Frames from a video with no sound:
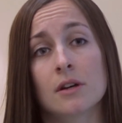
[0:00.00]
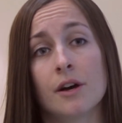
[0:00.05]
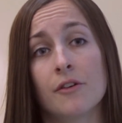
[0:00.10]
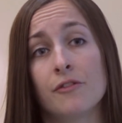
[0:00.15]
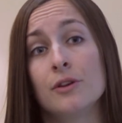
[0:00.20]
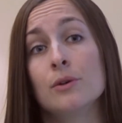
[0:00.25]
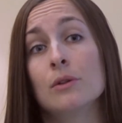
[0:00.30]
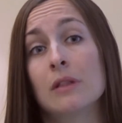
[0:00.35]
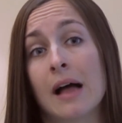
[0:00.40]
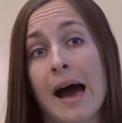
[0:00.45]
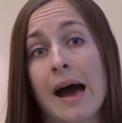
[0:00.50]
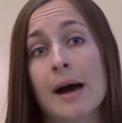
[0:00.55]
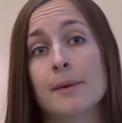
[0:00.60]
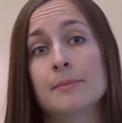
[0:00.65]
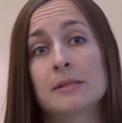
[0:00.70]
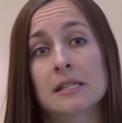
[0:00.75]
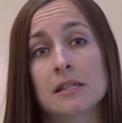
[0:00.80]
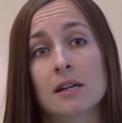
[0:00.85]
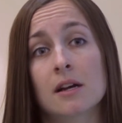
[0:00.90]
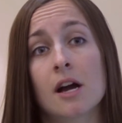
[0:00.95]
a few
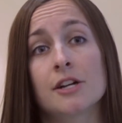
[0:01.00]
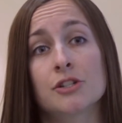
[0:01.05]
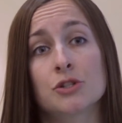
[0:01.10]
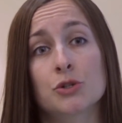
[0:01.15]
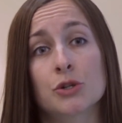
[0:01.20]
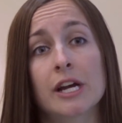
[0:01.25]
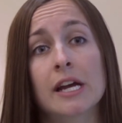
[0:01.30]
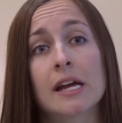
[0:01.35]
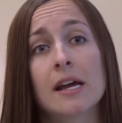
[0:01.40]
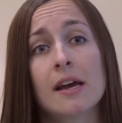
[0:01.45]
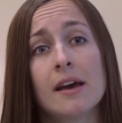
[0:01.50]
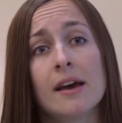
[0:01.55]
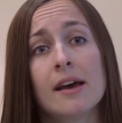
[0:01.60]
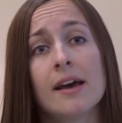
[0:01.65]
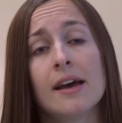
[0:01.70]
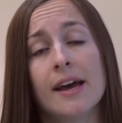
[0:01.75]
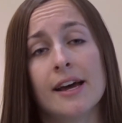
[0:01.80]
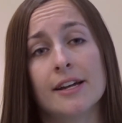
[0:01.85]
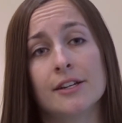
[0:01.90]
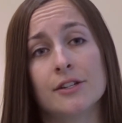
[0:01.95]
labs in the country.
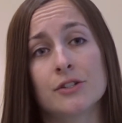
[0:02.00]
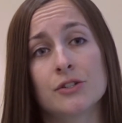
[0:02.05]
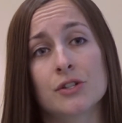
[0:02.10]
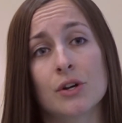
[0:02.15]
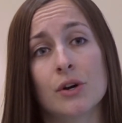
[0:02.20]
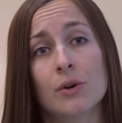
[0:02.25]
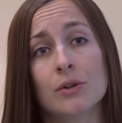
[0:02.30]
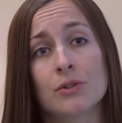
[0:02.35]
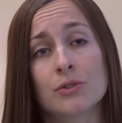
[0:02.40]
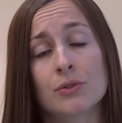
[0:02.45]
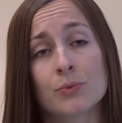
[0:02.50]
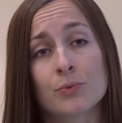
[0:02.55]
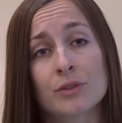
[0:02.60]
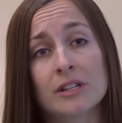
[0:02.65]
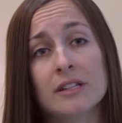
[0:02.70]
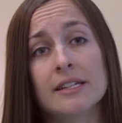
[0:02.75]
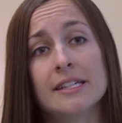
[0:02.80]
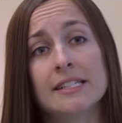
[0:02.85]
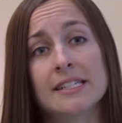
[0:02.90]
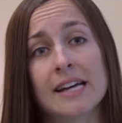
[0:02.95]
And so to
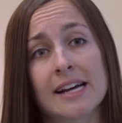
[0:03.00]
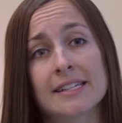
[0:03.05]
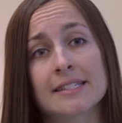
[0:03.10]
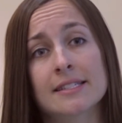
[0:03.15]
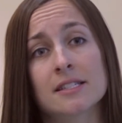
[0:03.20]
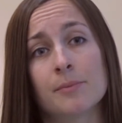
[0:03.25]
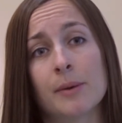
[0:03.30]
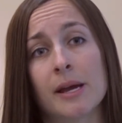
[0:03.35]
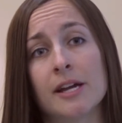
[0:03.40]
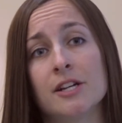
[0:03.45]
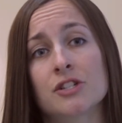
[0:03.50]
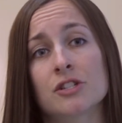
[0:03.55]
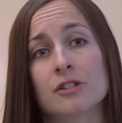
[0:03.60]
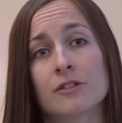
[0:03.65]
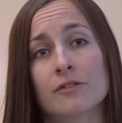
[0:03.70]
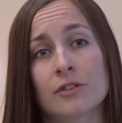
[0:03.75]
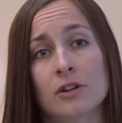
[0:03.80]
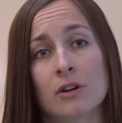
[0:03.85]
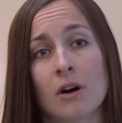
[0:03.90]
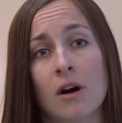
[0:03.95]
really test a
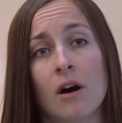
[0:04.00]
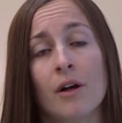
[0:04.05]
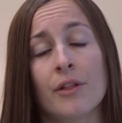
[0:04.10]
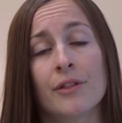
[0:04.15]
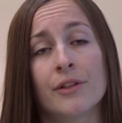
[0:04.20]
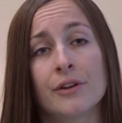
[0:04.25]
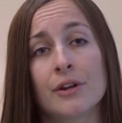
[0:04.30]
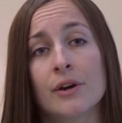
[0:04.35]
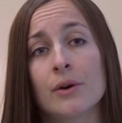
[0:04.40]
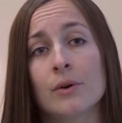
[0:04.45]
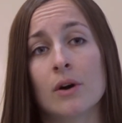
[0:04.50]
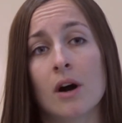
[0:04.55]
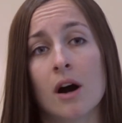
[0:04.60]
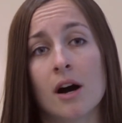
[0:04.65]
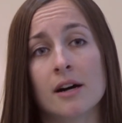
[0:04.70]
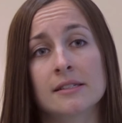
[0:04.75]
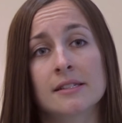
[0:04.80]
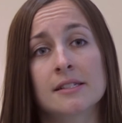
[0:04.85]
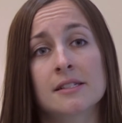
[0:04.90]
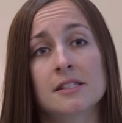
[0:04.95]
patient for all the known
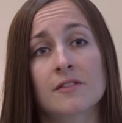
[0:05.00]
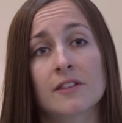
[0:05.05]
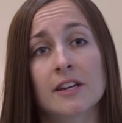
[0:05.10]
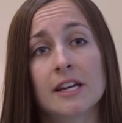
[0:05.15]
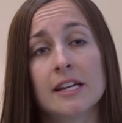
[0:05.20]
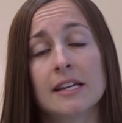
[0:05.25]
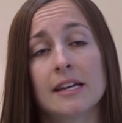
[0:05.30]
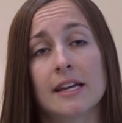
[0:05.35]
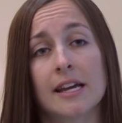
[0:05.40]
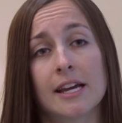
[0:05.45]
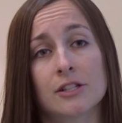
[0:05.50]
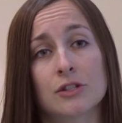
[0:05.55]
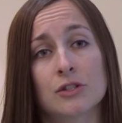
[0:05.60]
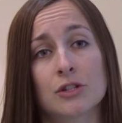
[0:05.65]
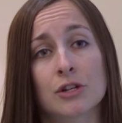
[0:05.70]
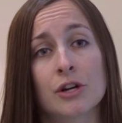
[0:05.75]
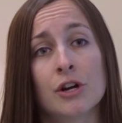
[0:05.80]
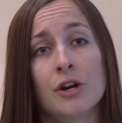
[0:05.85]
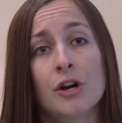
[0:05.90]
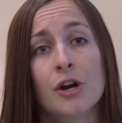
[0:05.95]
causes of kidney
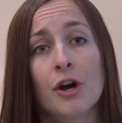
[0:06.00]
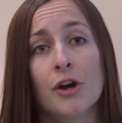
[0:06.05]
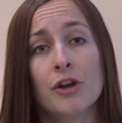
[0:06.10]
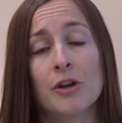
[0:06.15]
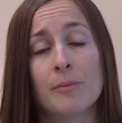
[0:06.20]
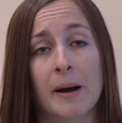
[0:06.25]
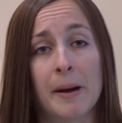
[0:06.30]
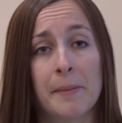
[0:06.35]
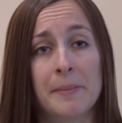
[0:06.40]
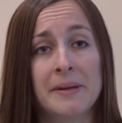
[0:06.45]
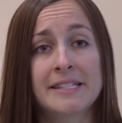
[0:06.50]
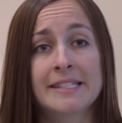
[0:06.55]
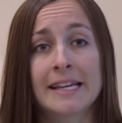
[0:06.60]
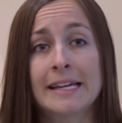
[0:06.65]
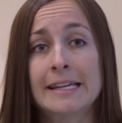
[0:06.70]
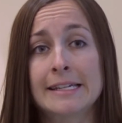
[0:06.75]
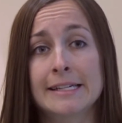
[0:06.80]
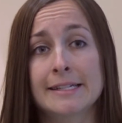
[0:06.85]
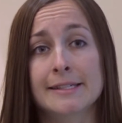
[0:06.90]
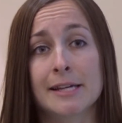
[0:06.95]
cancer, you might be
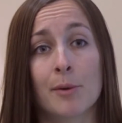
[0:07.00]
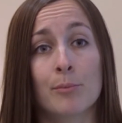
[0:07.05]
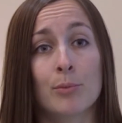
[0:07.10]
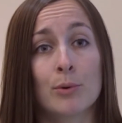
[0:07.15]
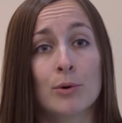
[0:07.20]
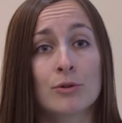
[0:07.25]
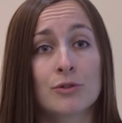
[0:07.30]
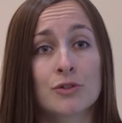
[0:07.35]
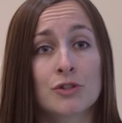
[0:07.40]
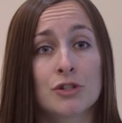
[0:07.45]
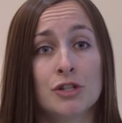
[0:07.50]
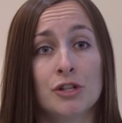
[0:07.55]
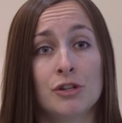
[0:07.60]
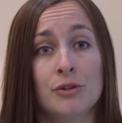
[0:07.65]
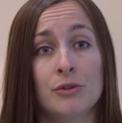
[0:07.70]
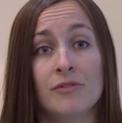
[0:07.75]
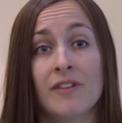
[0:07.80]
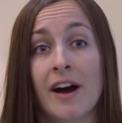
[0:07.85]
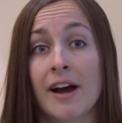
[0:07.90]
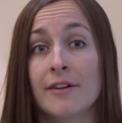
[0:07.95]
sending samples
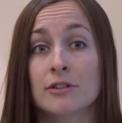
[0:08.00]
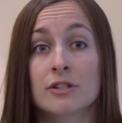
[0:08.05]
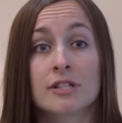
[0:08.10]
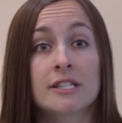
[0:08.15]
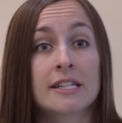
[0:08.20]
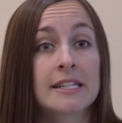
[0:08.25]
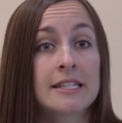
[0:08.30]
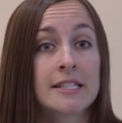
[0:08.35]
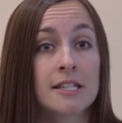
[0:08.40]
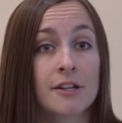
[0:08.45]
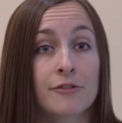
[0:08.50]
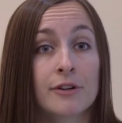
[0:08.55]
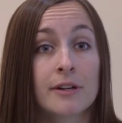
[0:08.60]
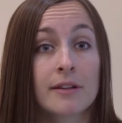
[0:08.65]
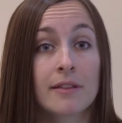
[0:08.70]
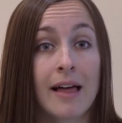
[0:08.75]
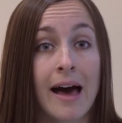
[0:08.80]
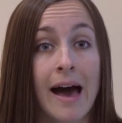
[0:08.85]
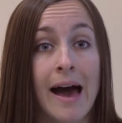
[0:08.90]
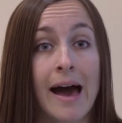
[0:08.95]
to five or six
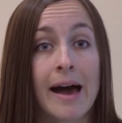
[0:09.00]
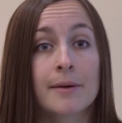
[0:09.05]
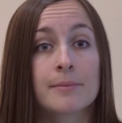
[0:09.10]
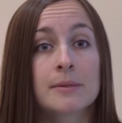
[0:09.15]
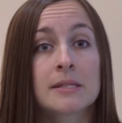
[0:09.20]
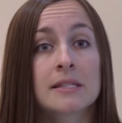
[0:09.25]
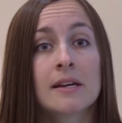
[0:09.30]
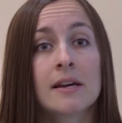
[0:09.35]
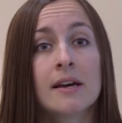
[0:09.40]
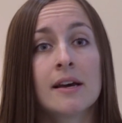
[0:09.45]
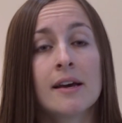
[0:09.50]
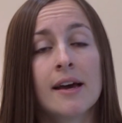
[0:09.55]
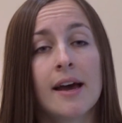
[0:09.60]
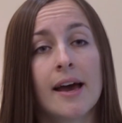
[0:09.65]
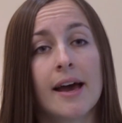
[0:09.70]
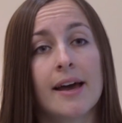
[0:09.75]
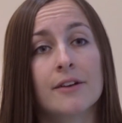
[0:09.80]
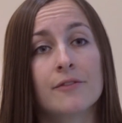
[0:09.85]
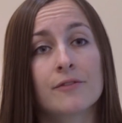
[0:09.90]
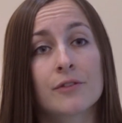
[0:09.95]
different labs.
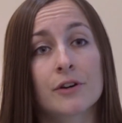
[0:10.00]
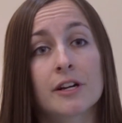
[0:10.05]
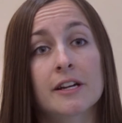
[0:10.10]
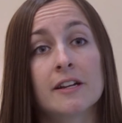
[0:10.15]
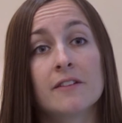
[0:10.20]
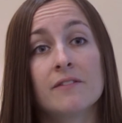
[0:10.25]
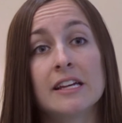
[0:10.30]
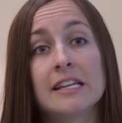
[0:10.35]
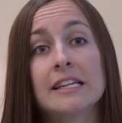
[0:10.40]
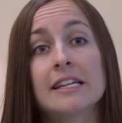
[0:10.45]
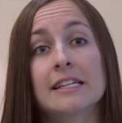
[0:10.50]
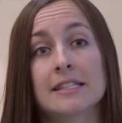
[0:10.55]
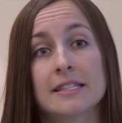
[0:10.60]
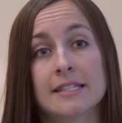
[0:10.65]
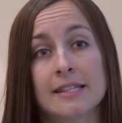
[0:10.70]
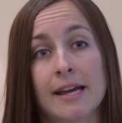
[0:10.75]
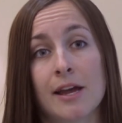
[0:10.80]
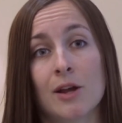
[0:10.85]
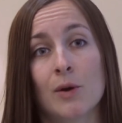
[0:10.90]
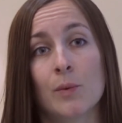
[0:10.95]
And for convenience
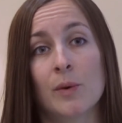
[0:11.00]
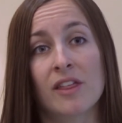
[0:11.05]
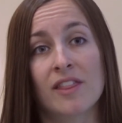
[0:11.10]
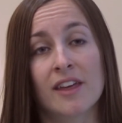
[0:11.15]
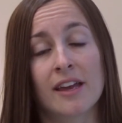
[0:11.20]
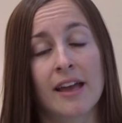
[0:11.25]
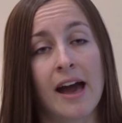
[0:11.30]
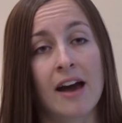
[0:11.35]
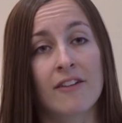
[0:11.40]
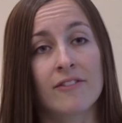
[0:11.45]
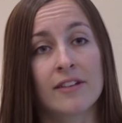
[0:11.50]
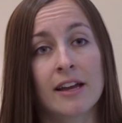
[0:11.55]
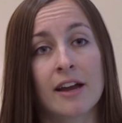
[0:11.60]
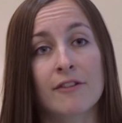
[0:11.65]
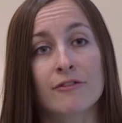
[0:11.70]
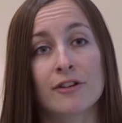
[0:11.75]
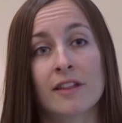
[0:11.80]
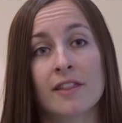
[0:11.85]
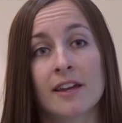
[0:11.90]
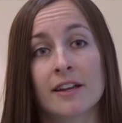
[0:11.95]
sake, we think having
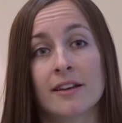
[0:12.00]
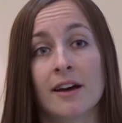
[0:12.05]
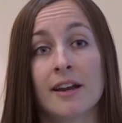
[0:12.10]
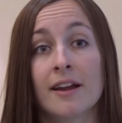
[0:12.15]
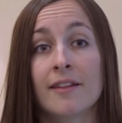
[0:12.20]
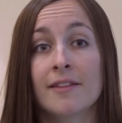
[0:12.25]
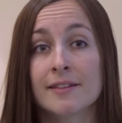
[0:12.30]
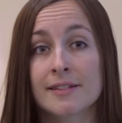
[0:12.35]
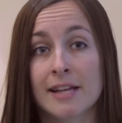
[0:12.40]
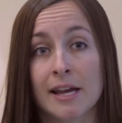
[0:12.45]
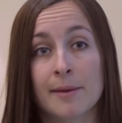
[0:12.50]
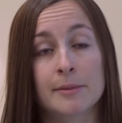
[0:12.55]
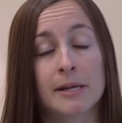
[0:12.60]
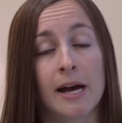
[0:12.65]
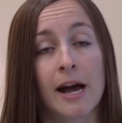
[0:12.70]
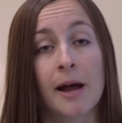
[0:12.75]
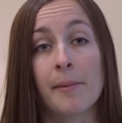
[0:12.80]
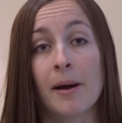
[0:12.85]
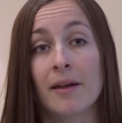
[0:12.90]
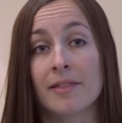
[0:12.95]
everything done at the same
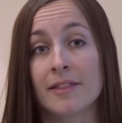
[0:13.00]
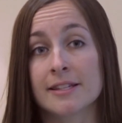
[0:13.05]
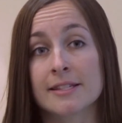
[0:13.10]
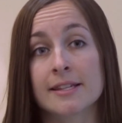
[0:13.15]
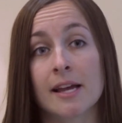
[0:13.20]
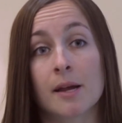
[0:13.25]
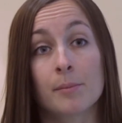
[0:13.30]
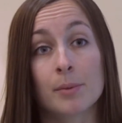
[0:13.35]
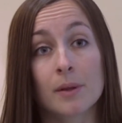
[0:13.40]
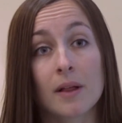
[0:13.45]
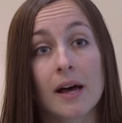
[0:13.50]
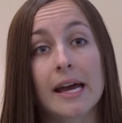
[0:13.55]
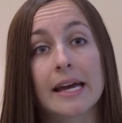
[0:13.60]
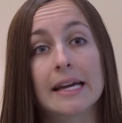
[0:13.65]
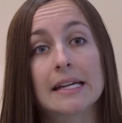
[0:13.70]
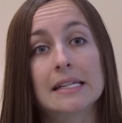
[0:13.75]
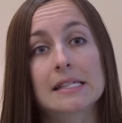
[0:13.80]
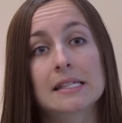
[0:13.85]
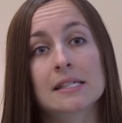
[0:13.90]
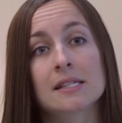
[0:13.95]
time at the same
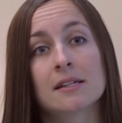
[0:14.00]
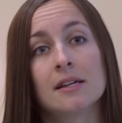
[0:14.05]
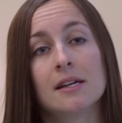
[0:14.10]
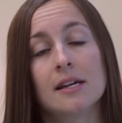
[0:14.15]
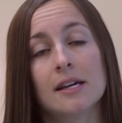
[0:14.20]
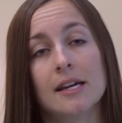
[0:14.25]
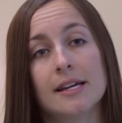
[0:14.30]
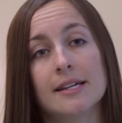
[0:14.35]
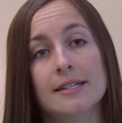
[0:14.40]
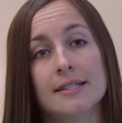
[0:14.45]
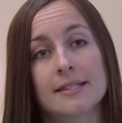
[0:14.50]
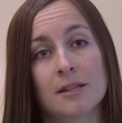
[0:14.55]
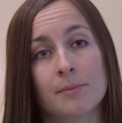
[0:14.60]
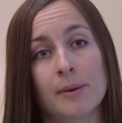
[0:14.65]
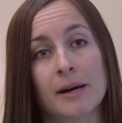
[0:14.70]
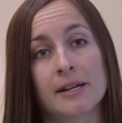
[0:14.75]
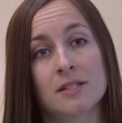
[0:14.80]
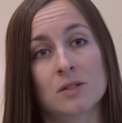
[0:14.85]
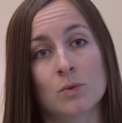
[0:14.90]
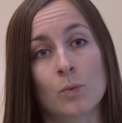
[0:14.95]
place is the
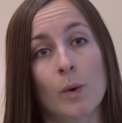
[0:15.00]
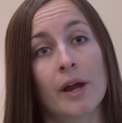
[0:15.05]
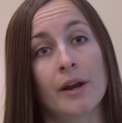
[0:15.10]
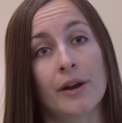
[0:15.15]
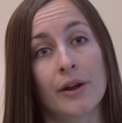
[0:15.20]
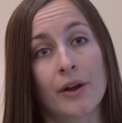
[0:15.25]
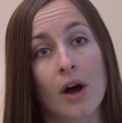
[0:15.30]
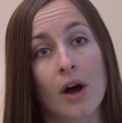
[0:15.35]
best way to